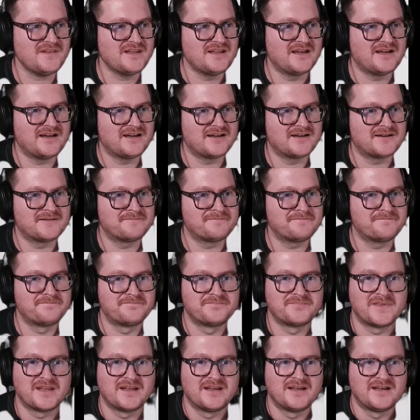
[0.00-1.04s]

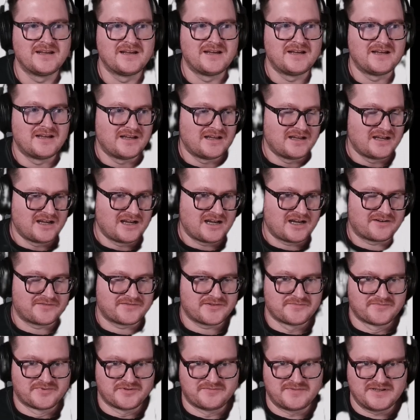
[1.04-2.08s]
I've
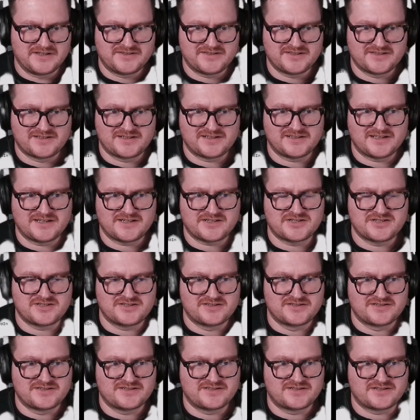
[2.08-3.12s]
implemented
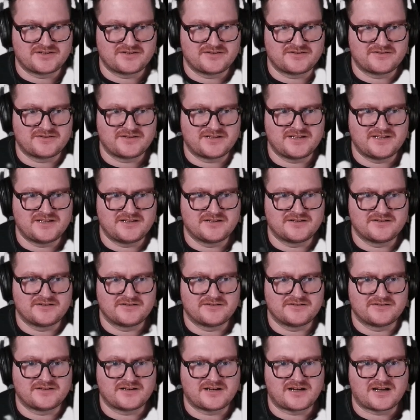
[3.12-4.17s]
collections, so here